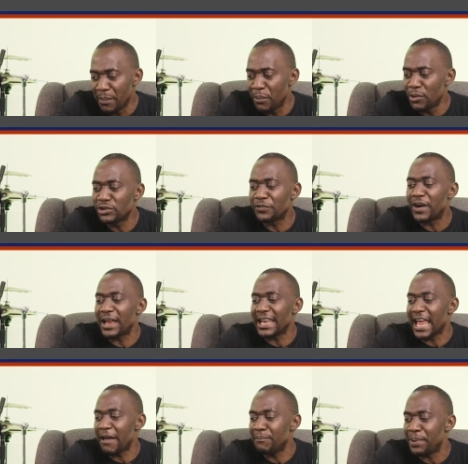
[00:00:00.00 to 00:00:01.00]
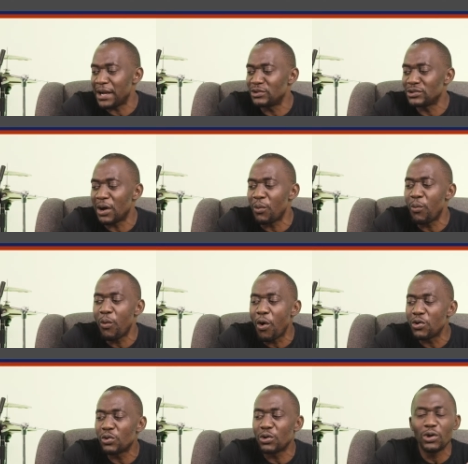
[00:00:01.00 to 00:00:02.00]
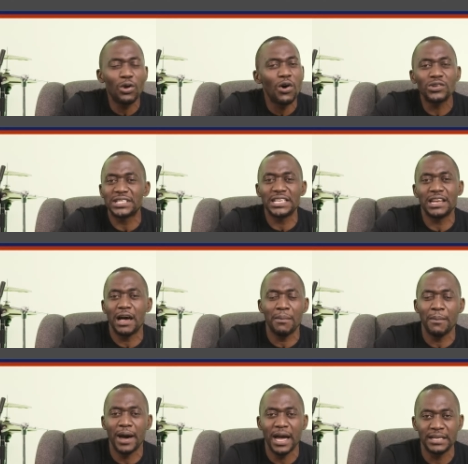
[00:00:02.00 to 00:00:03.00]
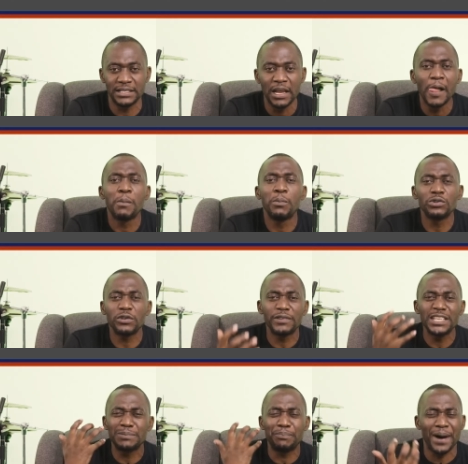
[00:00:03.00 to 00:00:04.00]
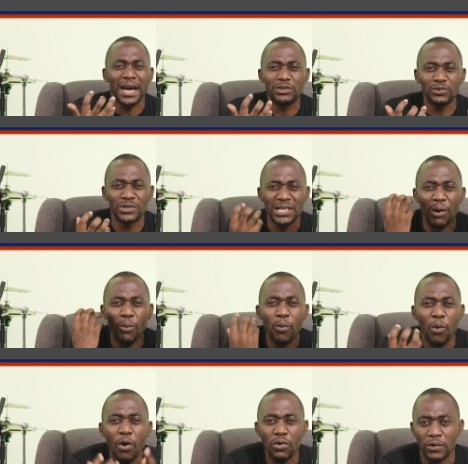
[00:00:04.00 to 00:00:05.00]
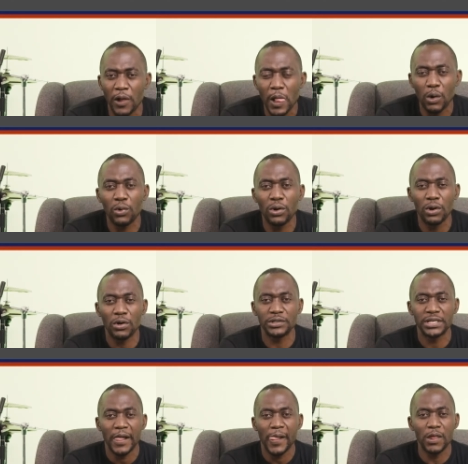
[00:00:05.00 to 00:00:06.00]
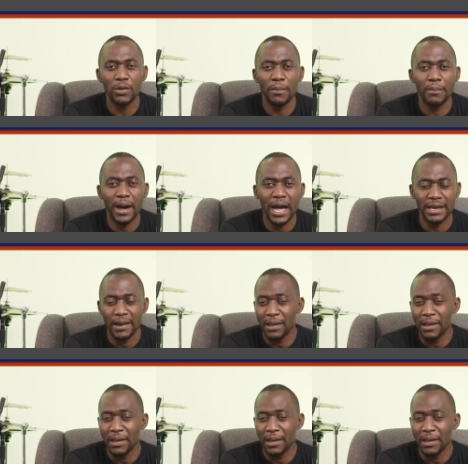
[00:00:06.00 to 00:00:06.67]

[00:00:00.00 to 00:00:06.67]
most of our life battles are won or lost in our minds. Most of these battles are won or lost in your mind.